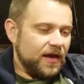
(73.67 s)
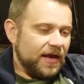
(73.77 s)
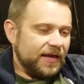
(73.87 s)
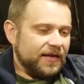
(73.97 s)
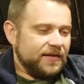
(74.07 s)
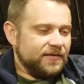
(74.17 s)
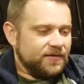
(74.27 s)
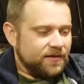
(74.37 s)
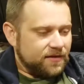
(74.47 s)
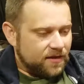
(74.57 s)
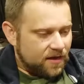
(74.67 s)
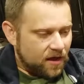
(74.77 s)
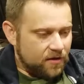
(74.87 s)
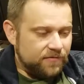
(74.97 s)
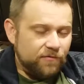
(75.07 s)
and
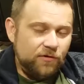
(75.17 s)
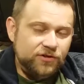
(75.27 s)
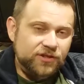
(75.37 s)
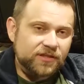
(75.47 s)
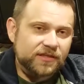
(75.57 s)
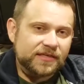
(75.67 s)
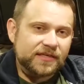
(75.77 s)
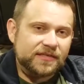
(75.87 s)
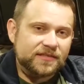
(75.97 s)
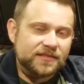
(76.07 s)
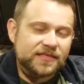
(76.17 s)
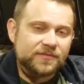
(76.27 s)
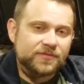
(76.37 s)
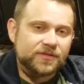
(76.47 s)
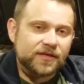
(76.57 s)
unfortunately it
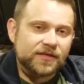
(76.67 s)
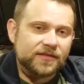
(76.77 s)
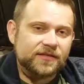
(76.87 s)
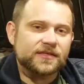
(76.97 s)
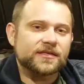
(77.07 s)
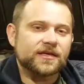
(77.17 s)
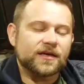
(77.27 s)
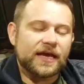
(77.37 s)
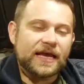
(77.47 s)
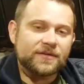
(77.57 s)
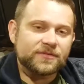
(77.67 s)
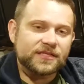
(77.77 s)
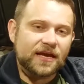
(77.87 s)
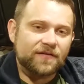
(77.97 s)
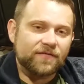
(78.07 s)
seems like the
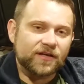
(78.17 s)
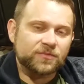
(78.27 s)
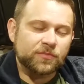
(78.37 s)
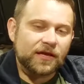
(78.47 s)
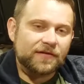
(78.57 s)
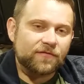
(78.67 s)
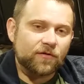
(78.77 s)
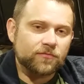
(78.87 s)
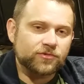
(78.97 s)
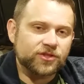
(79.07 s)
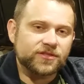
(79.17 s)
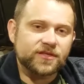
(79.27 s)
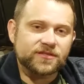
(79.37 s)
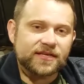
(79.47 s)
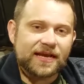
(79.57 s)
AMD FX platform just
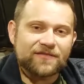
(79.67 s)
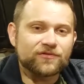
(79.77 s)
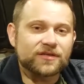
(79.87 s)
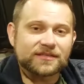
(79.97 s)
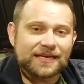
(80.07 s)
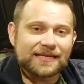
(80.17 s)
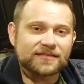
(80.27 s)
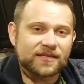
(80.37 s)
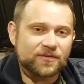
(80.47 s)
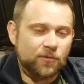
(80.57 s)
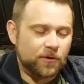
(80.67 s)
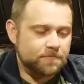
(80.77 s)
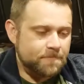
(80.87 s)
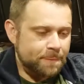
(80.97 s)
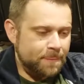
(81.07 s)
doesn't have what it takes anymore.
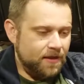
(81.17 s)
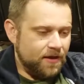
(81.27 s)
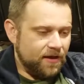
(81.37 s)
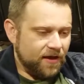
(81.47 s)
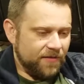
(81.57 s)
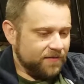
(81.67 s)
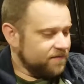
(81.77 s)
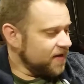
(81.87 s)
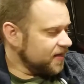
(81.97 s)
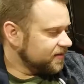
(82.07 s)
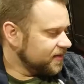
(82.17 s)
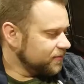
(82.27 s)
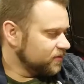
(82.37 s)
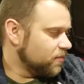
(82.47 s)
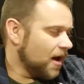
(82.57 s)
The fact that it
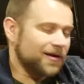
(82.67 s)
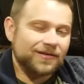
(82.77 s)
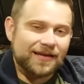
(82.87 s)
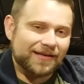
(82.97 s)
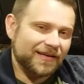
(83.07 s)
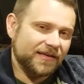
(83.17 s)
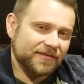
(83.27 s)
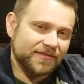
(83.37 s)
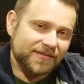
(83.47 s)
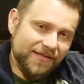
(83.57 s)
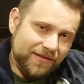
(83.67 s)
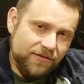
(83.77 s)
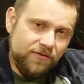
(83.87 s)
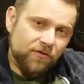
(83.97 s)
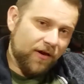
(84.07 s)
was bottlenecking a
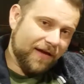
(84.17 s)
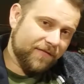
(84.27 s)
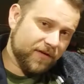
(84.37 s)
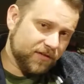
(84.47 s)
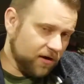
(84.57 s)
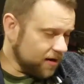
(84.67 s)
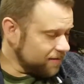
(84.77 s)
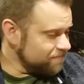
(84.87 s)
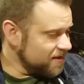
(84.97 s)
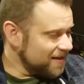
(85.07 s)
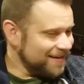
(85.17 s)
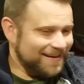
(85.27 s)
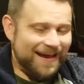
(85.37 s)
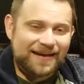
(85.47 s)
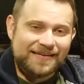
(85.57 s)
single graphics card,
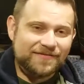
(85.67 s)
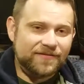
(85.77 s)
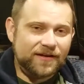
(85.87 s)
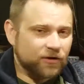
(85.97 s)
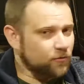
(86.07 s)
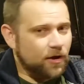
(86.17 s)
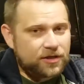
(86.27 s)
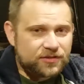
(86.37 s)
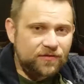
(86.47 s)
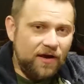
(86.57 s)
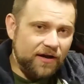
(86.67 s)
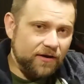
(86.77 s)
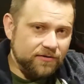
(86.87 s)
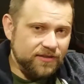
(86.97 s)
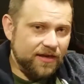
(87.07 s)
not even a
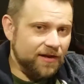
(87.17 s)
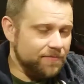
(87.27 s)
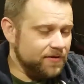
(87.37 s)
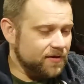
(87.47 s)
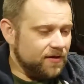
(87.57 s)
Crossfire setup,